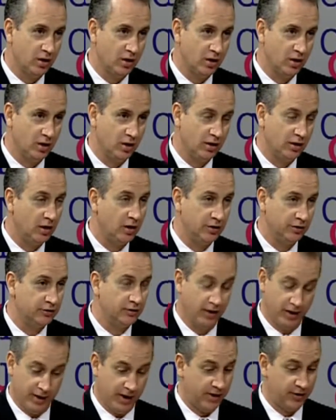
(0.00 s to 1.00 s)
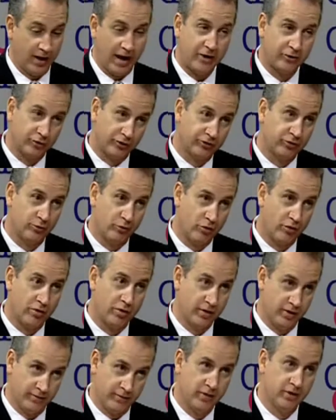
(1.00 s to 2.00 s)
and actually
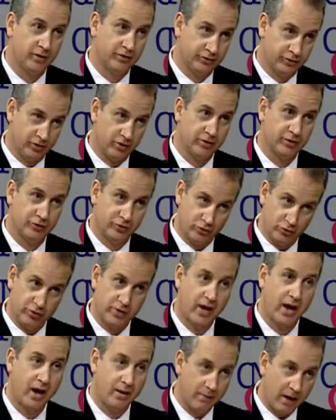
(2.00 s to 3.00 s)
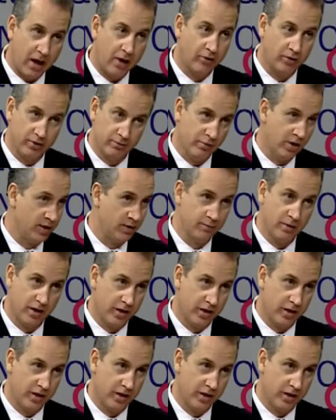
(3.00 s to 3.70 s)
supported it even until the truth came out in many,